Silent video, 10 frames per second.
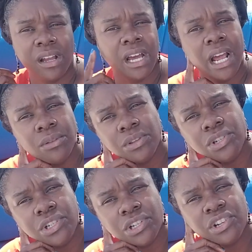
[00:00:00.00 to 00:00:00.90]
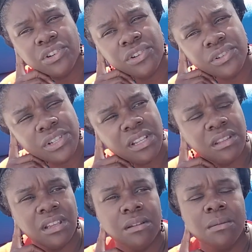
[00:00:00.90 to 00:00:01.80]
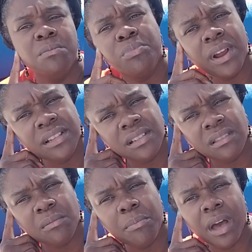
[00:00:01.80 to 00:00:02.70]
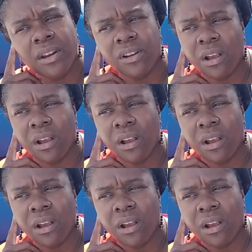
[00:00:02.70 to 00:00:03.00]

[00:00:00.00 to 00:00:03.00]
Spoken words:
cut out the sugars and the breads and the butter.